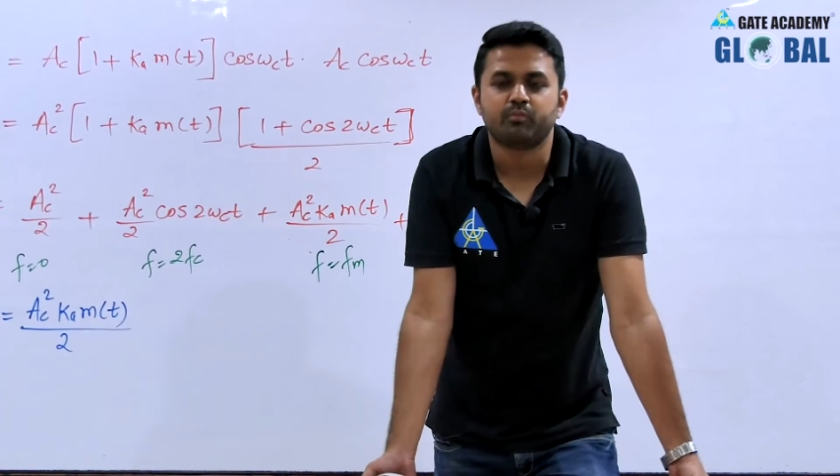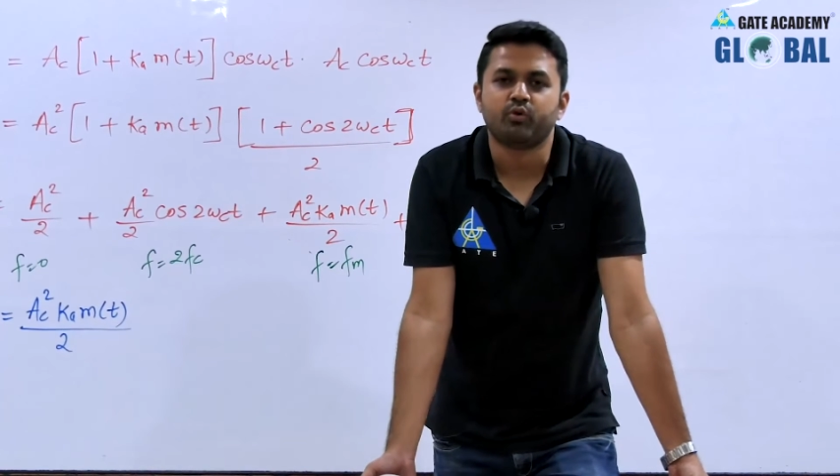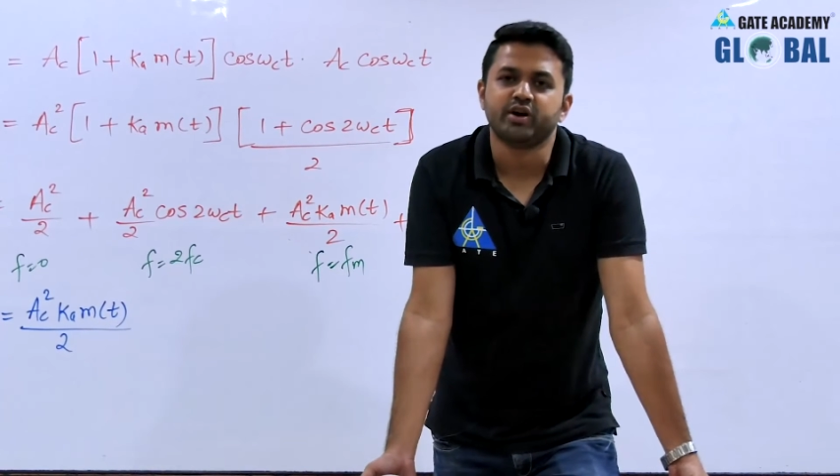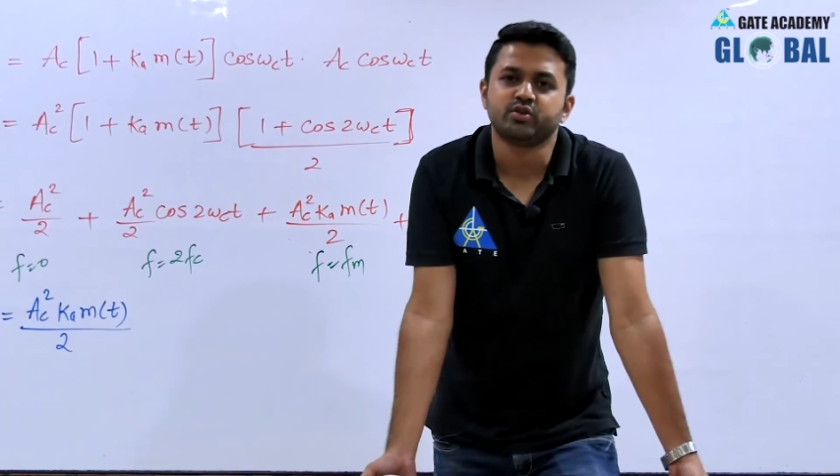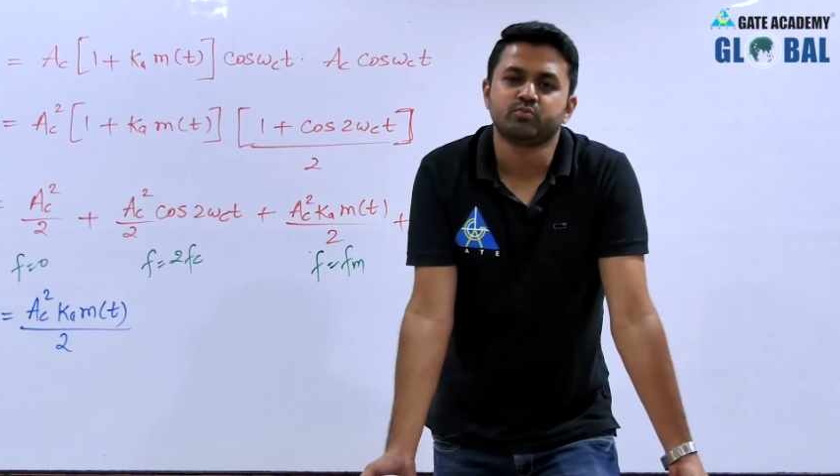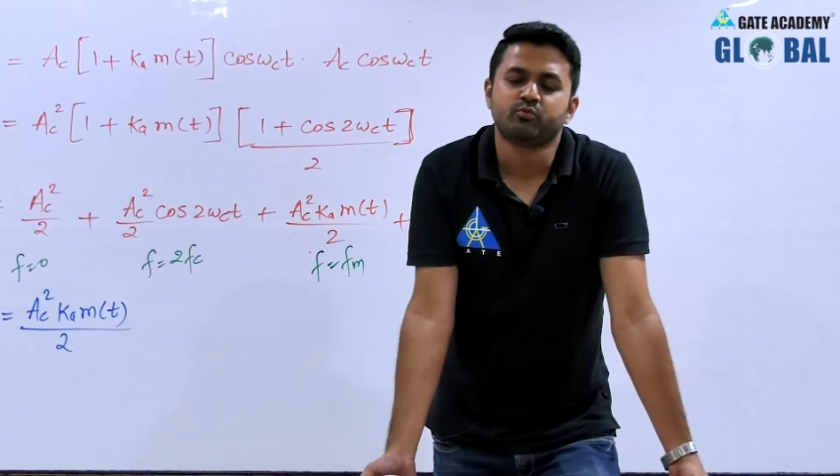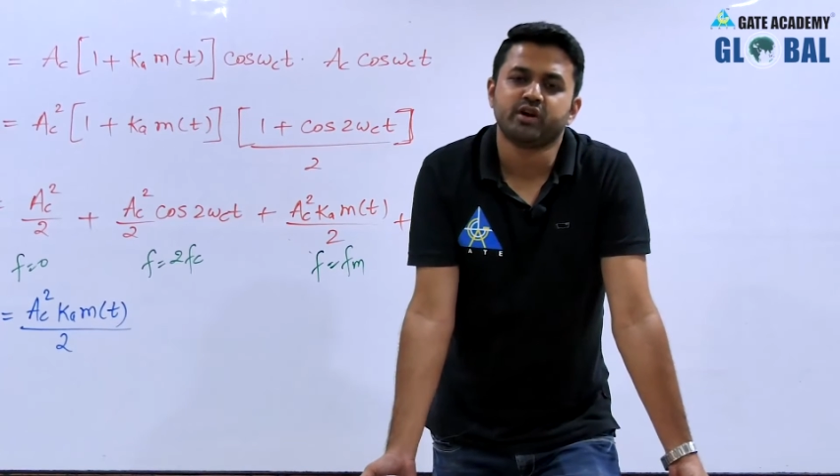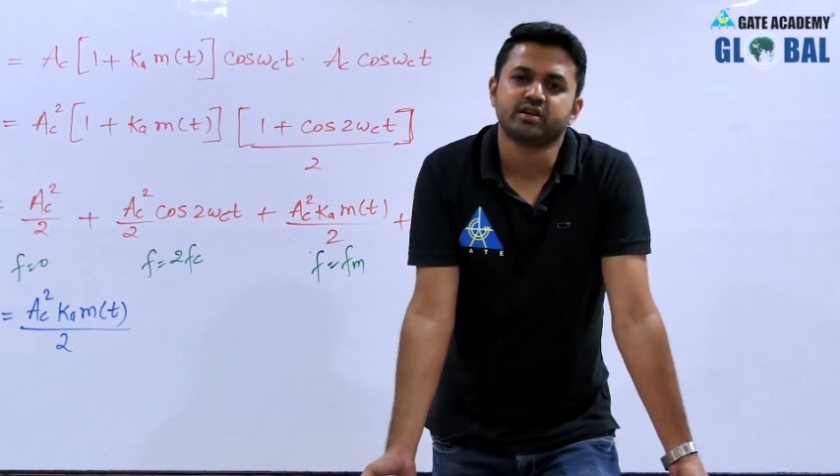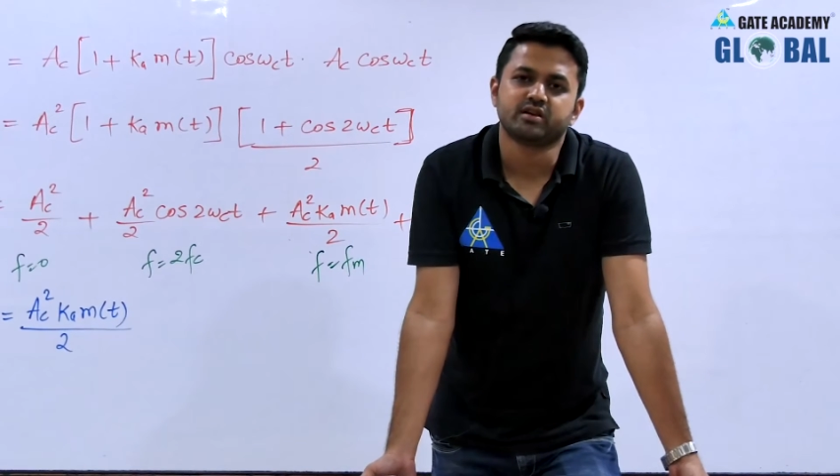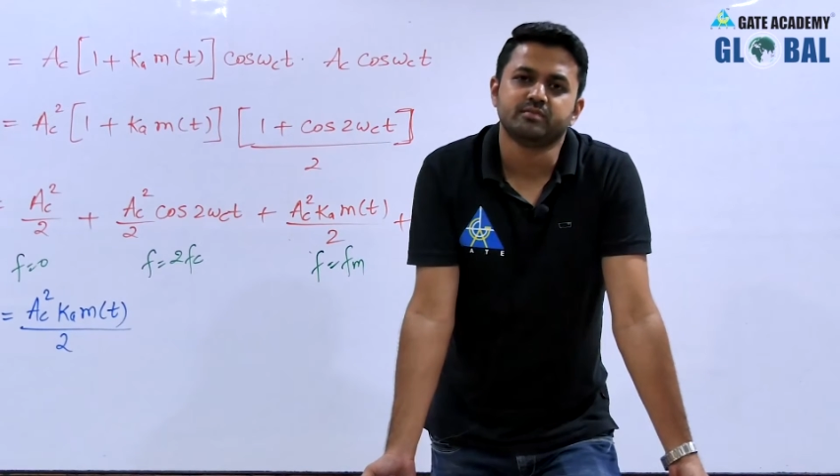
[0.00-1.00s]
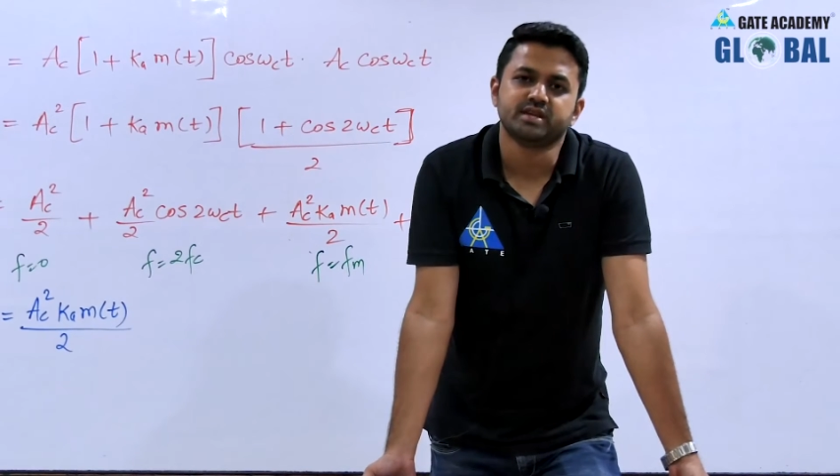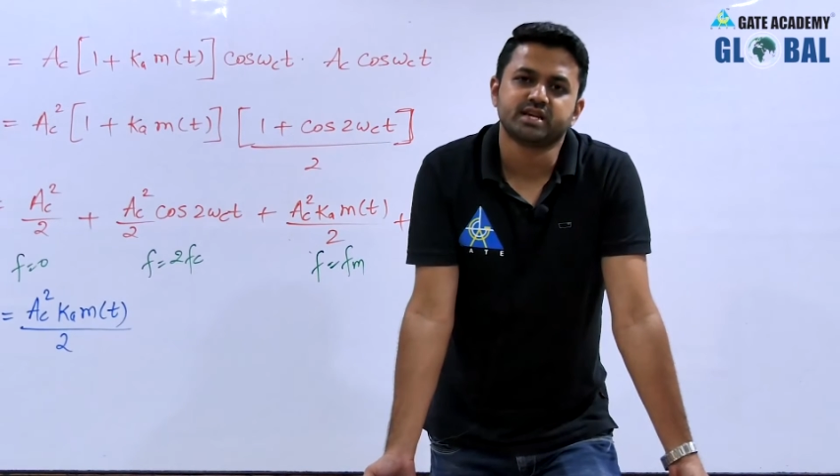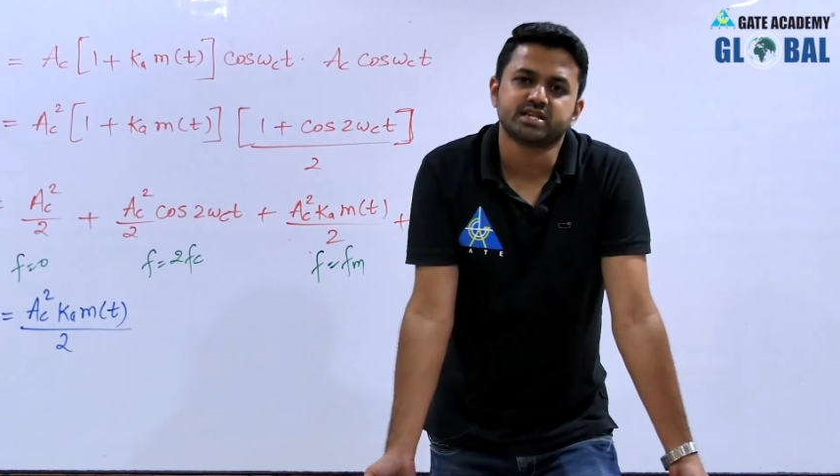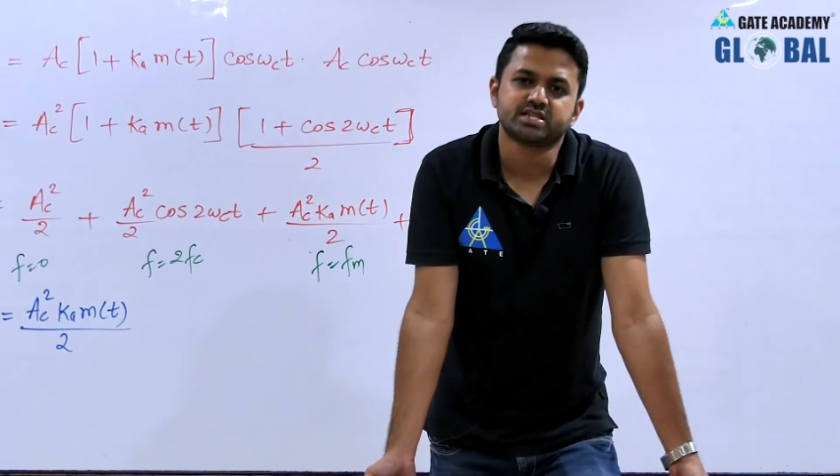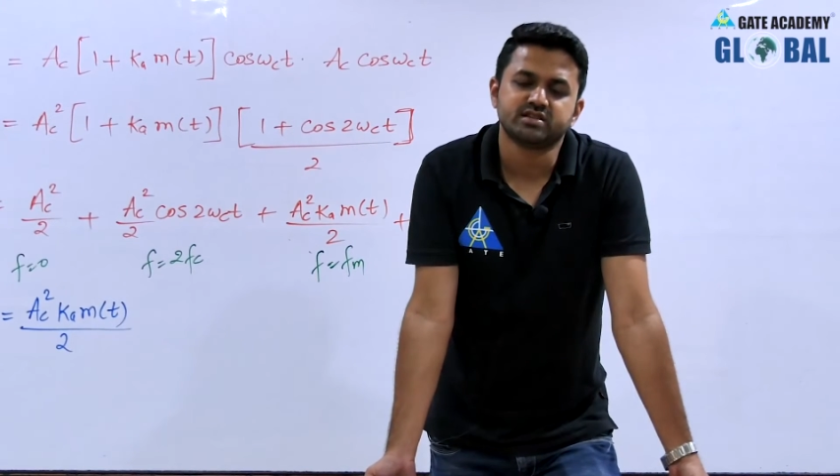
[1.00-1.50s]
point to point
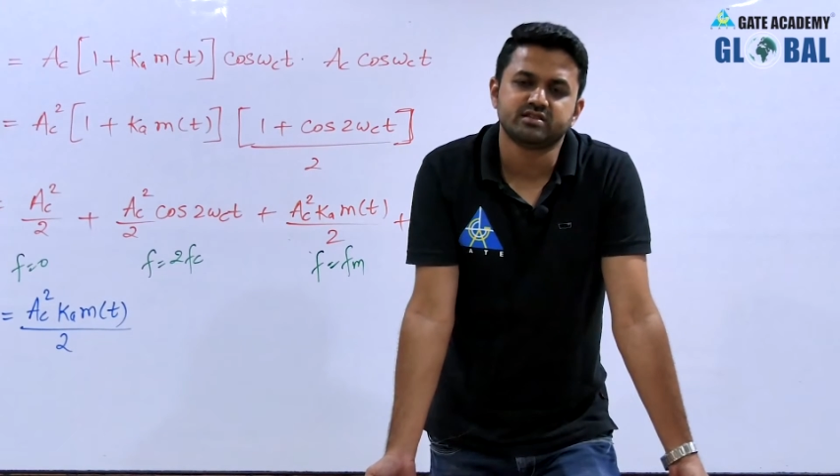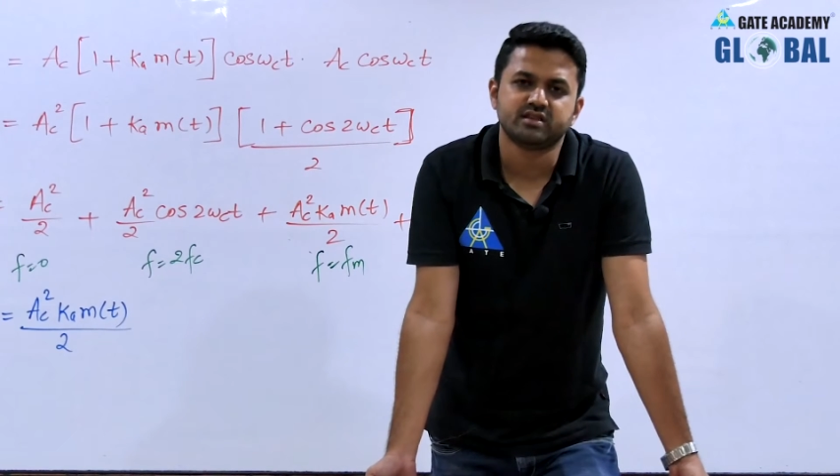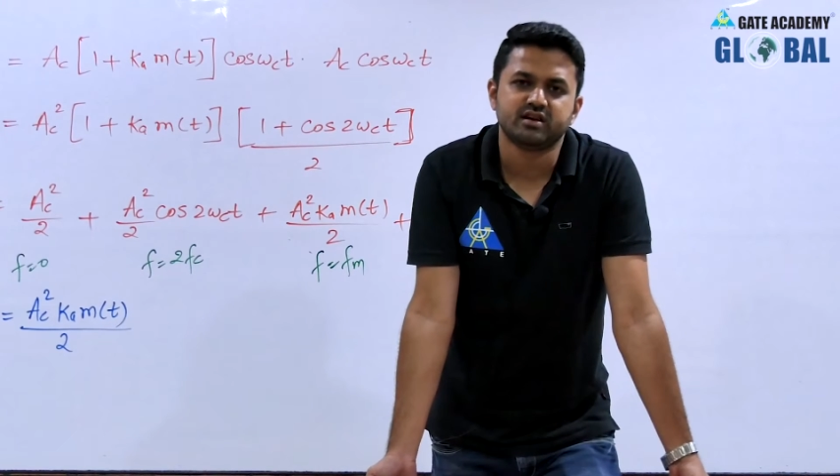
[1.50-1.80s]
communication,